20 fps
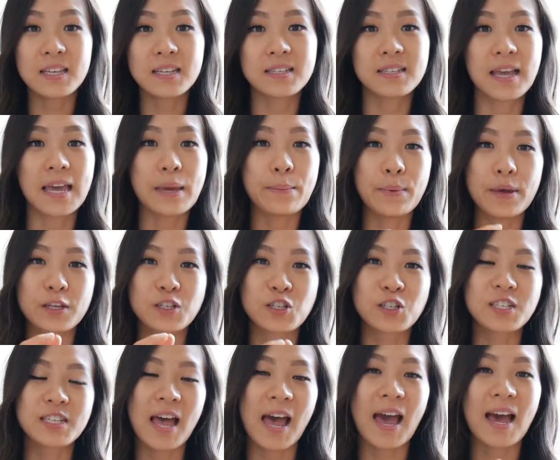same, it
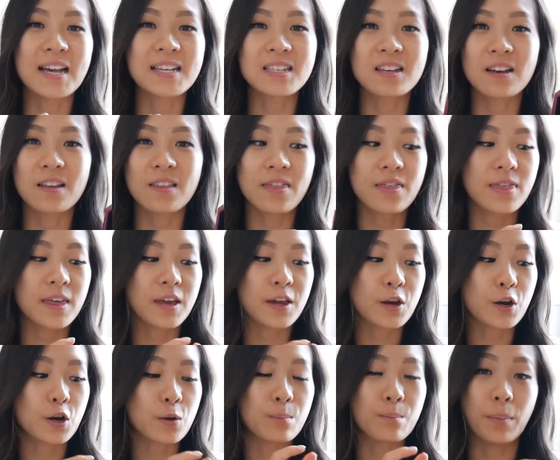just has a
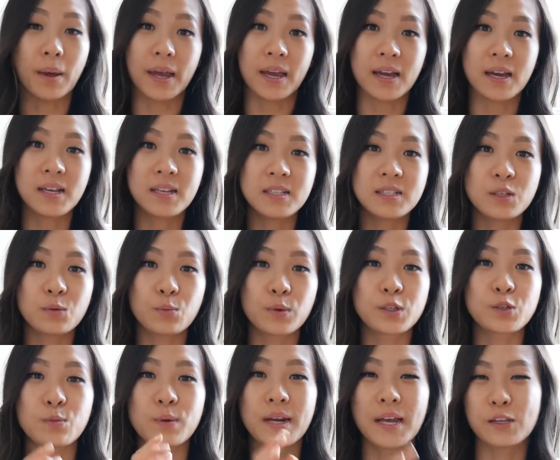thicker band,
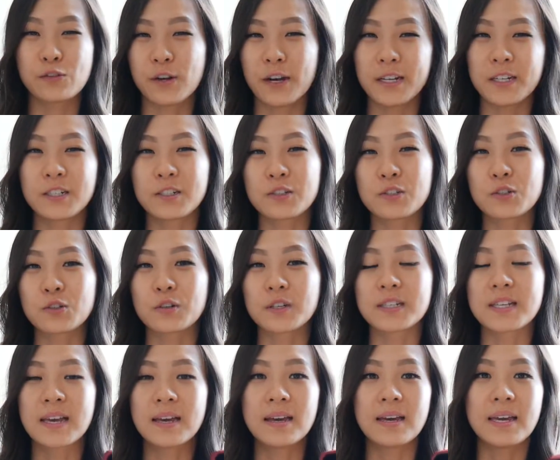which when I tried on in
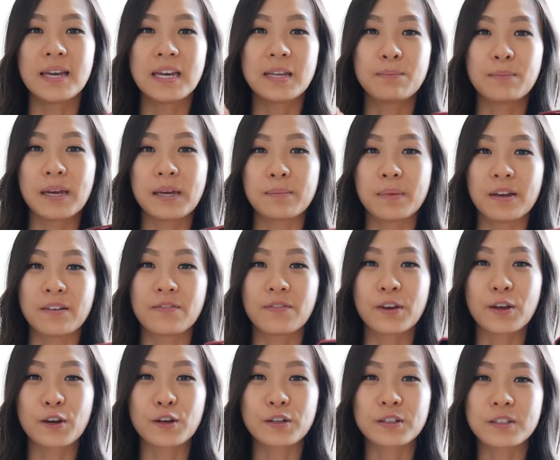stores, it made my
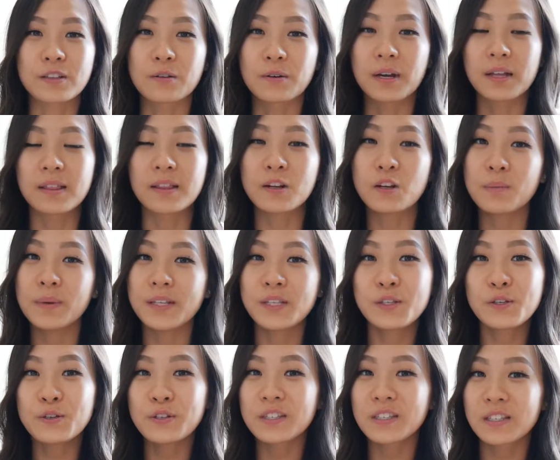fingers look a little bit
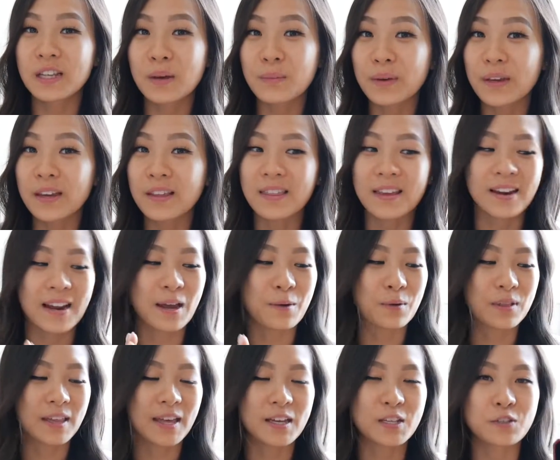too stubby than I
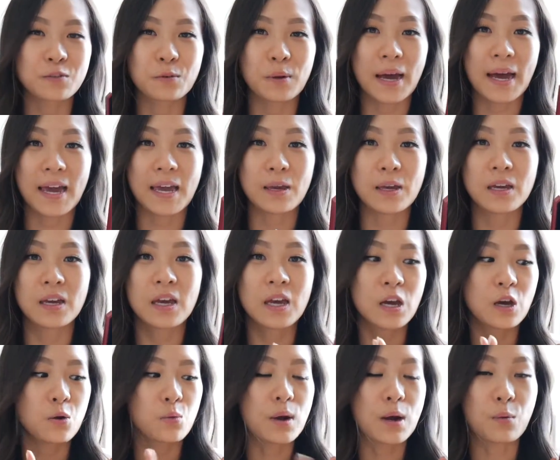would like, so I
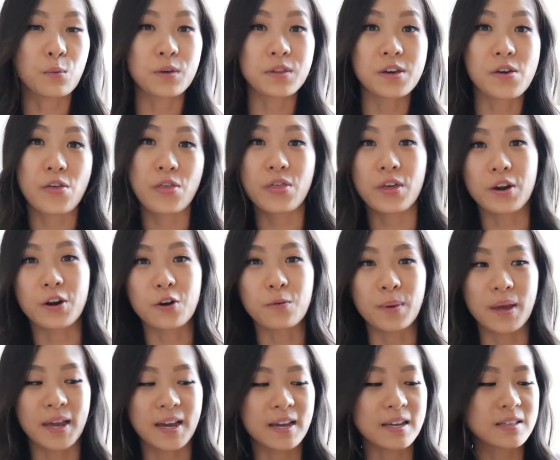went with a thinner
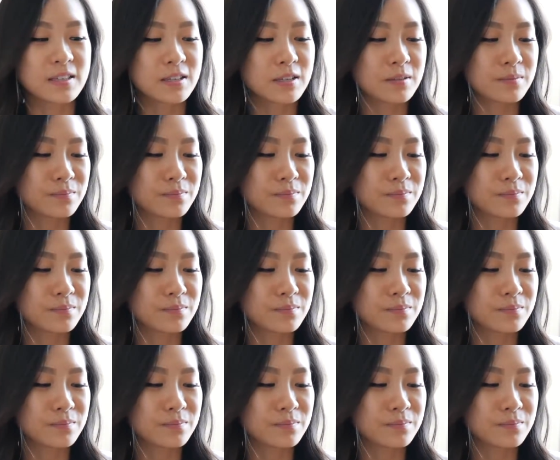band.